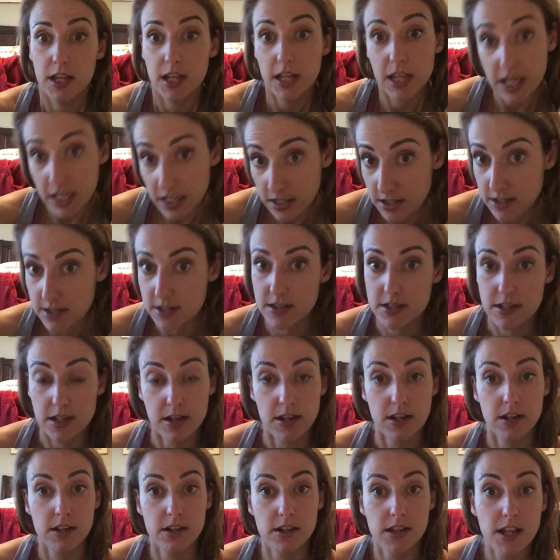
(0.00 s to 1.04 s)
kids
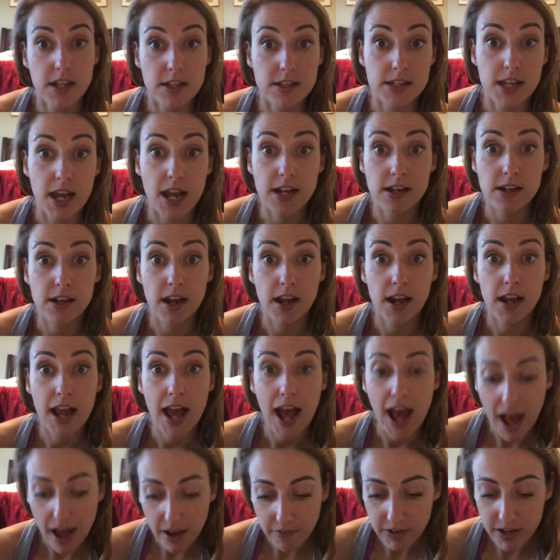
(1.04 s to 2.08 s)
and this, and
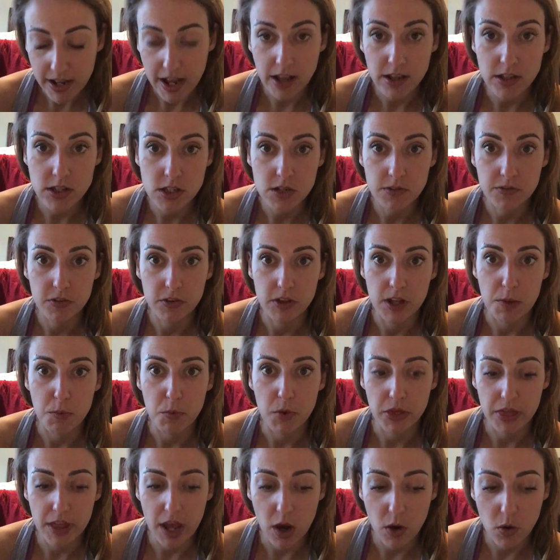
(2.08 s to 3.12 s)
have an answer for them
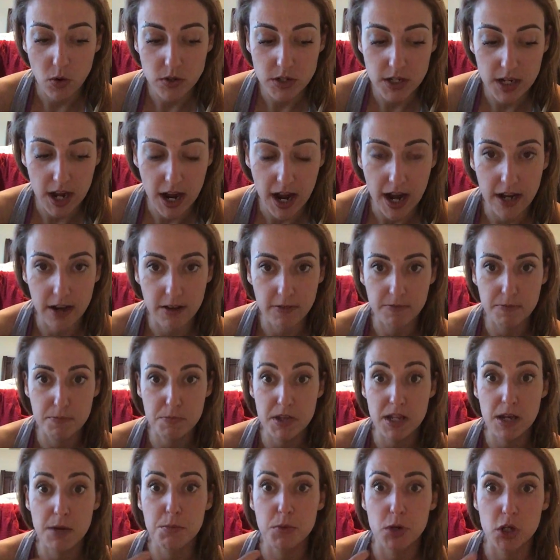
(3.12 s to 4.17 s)
without kind of
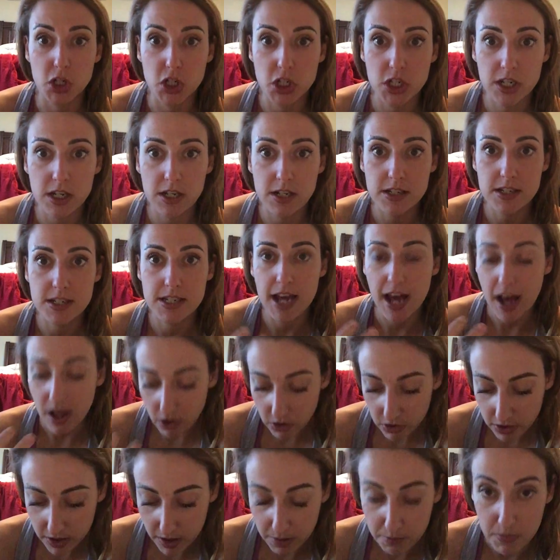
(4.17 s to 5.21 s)
being pushy.
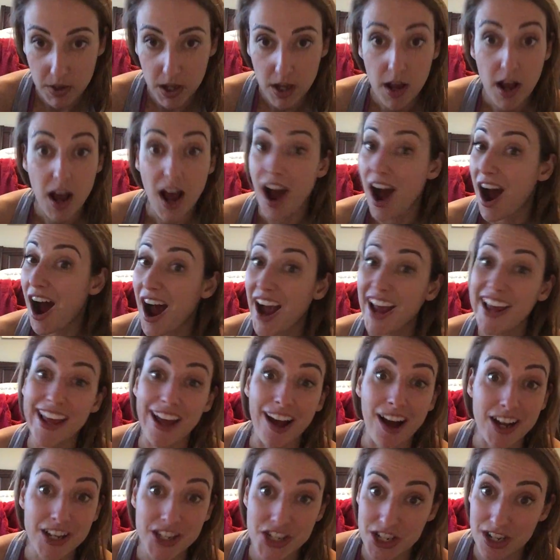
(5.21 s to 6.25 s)
Tell them, I
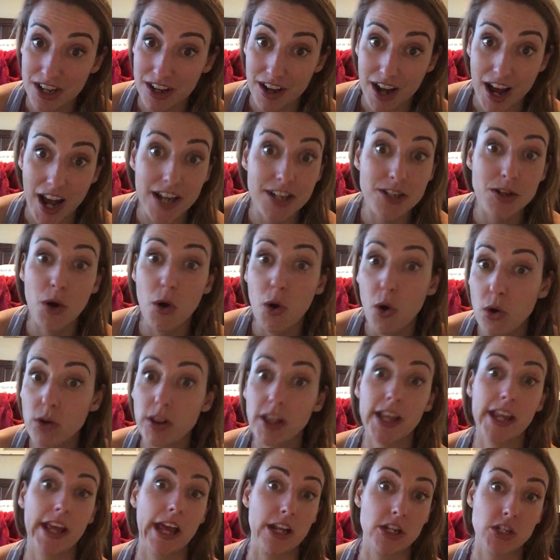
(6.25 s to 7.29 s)
gotcha, I
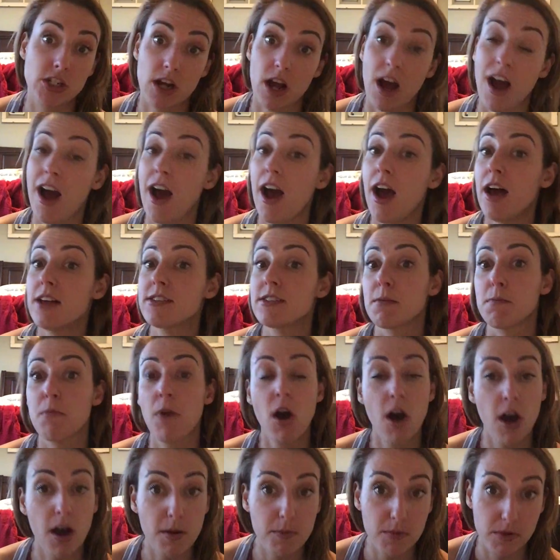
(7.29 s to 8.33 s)
totally get you. As a
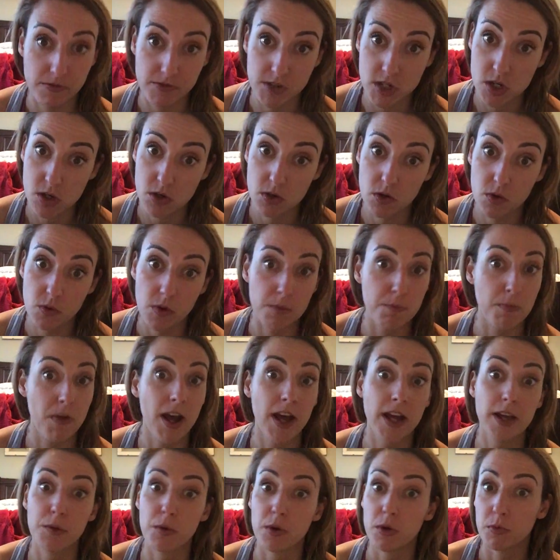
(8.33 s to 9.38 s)
mom of 2
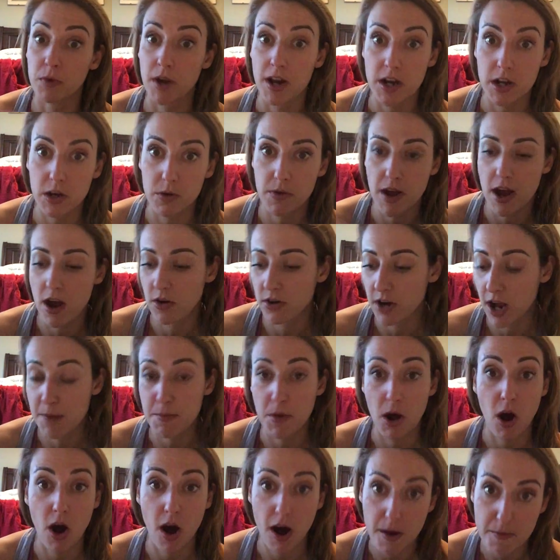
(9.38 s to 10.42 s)
and we're running around, I'm
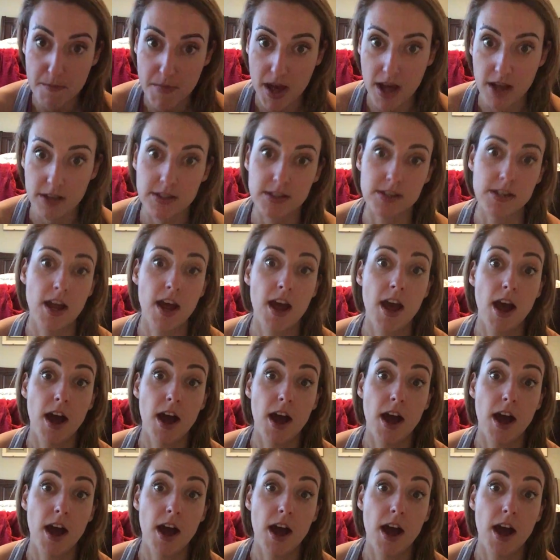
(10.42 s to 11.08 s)
a hot mess.